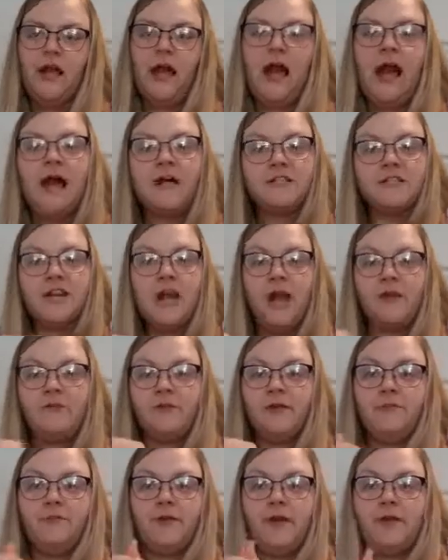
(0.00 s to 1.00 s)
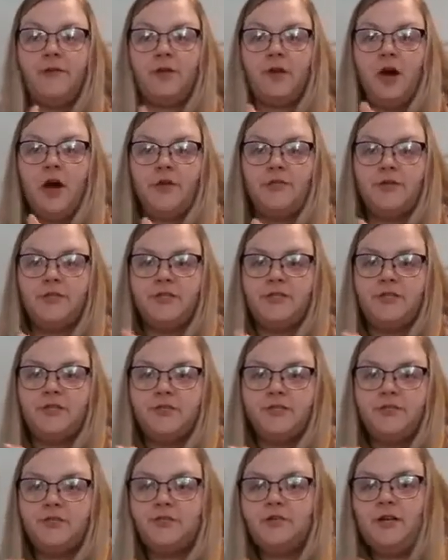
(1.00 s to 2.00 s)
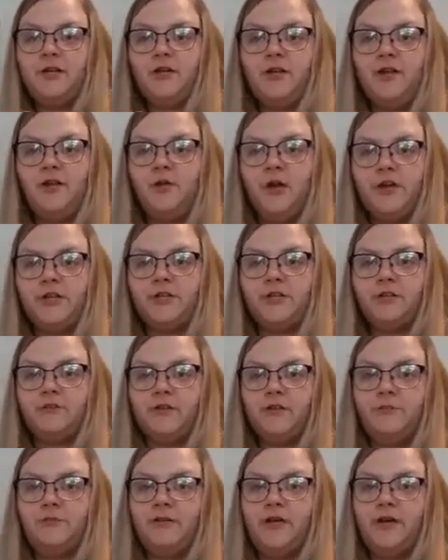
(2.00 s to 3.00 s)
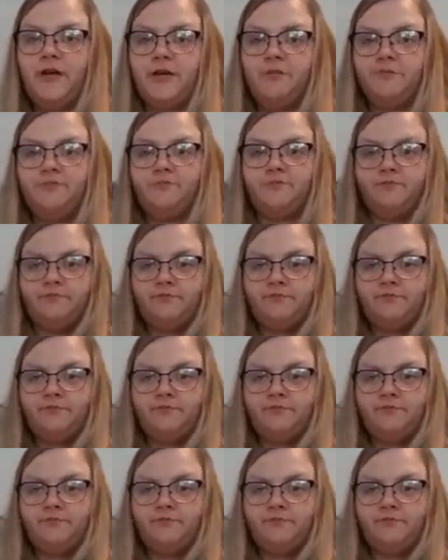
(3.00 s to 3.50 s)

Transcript: Hashtag replay in the comments, too, so I know you're watching the replay.